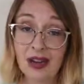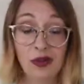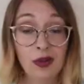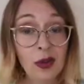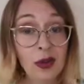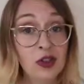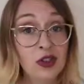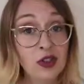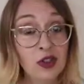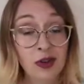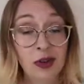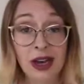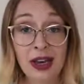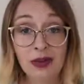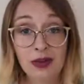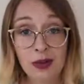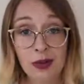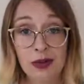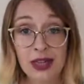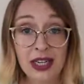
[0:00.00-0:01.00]
foods
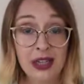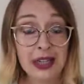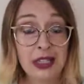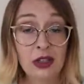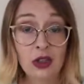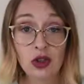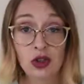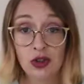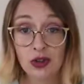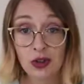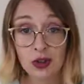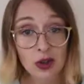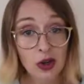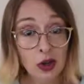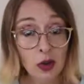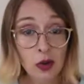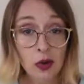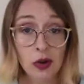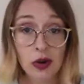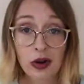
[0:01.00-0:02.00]
derived from dairy, such as your
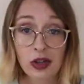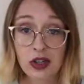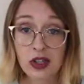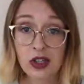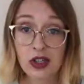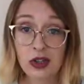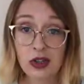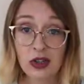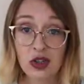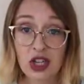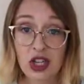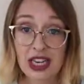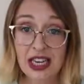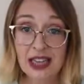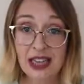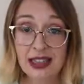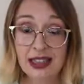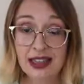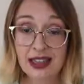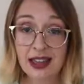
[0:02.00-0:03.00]
yogurt, your
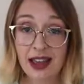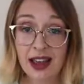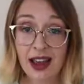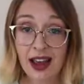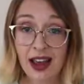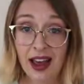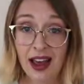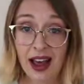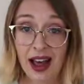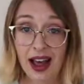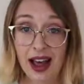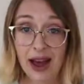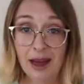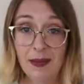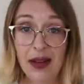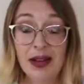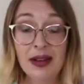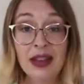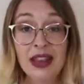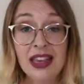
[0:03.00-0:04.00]
cheese.
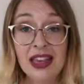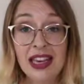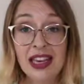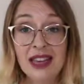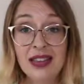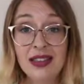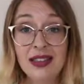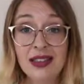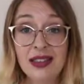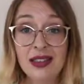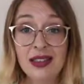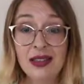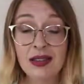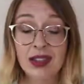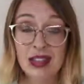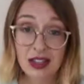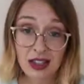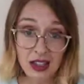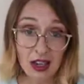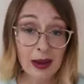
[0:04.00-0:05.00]
Um, and these,
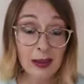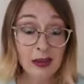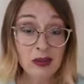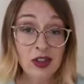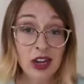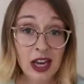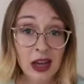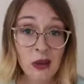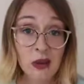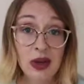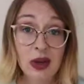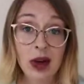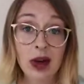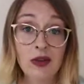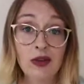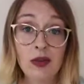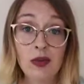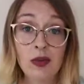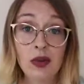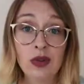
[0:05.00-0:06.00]
this type of diet we
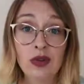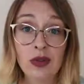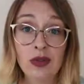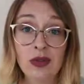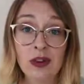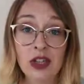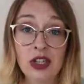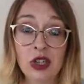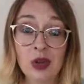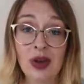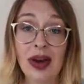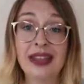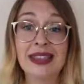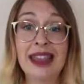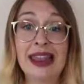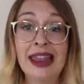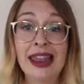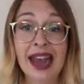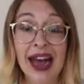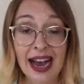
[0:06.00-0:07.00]
often would refer to
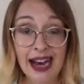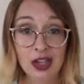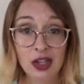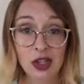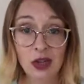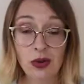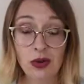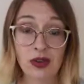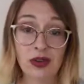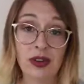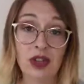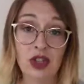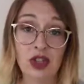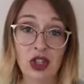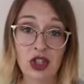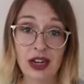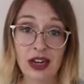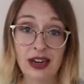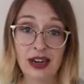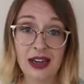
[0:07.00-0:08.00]
as
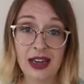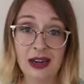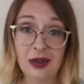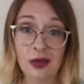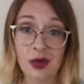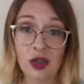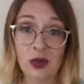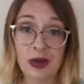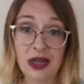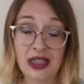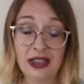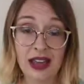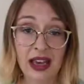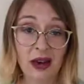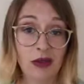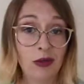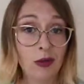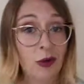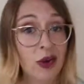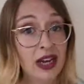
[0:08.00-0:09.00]
lacto-vegetarian, which means
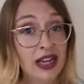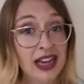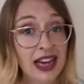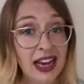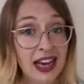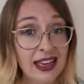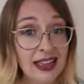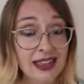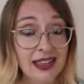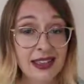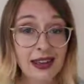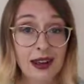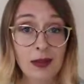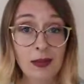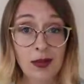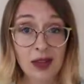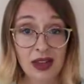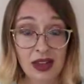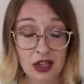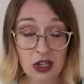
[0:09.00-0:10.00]
they avoid eggs,
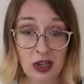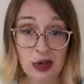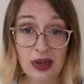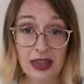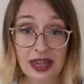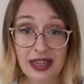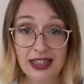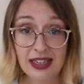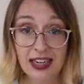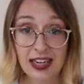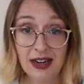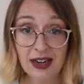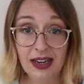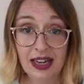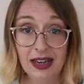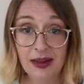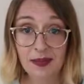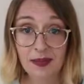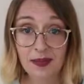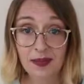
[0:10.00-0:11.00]
but they do eat
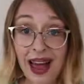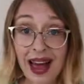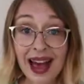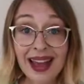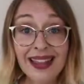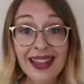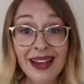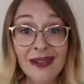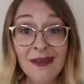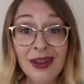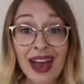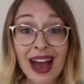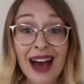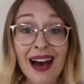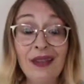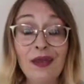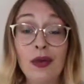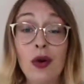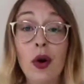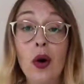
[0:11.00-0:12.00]
dairy. And then we
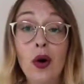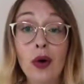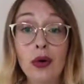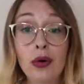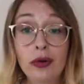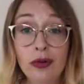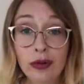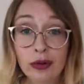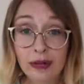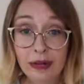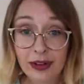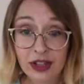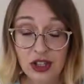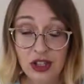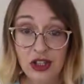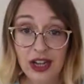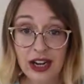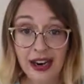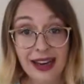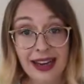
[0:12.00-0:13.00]
have
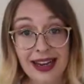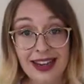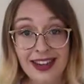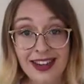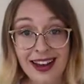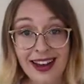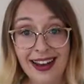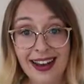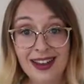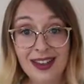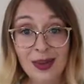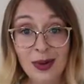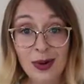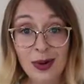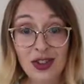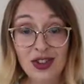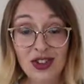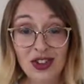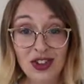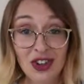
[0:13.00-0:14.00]
ovo-vegetarian diets,
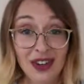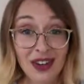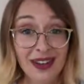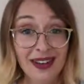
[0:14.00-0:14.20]
which